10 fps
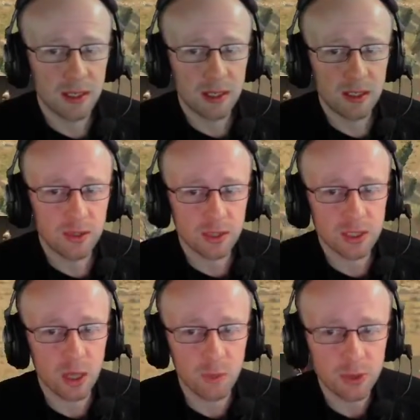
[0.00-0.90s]
Going to
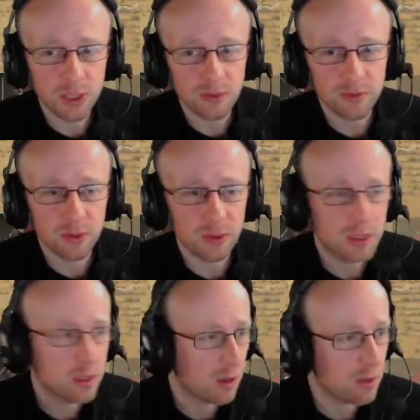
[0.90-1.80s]
start pushing
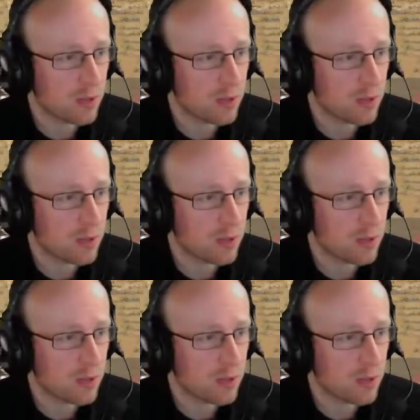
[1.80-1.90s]
forward, start